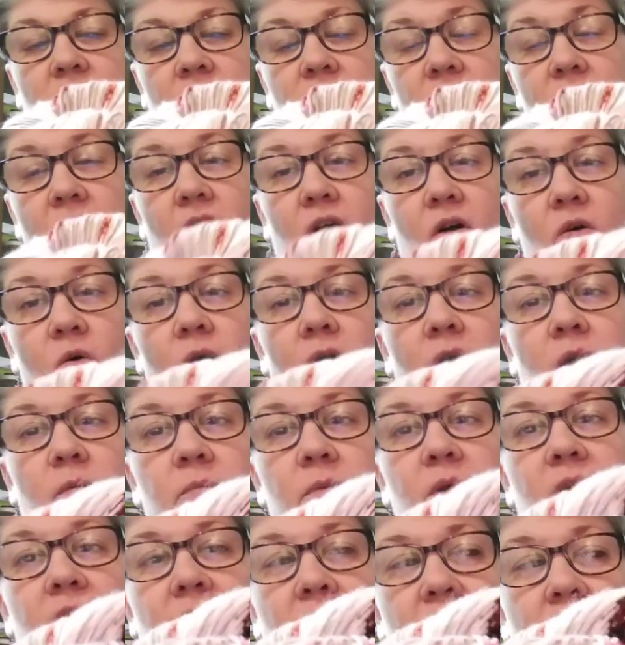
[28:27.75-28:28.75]
I've got quite
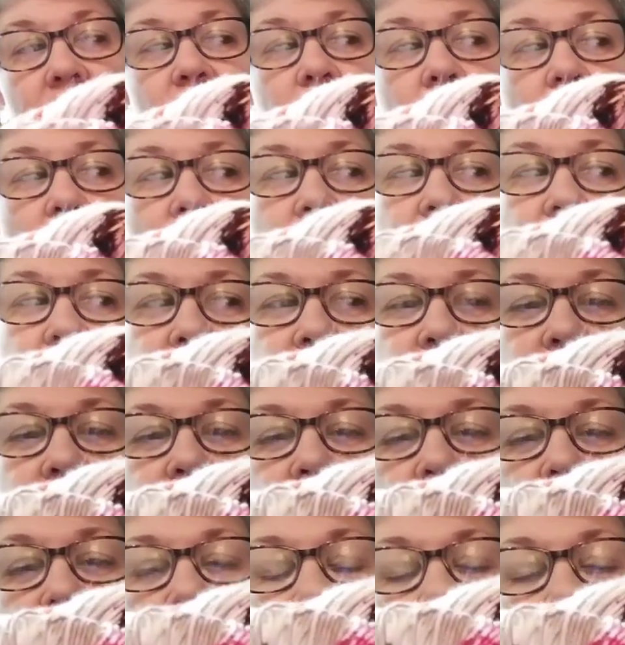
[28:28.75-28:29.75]
a bit of both of
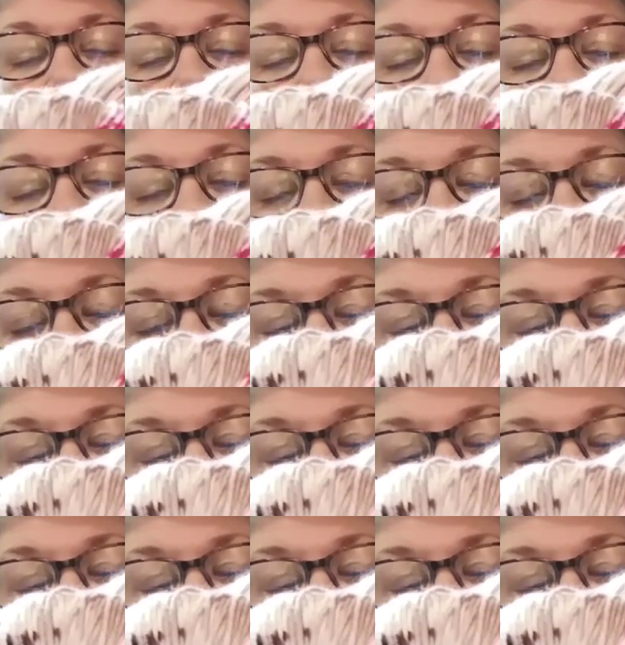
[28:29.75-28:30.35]
their yarns.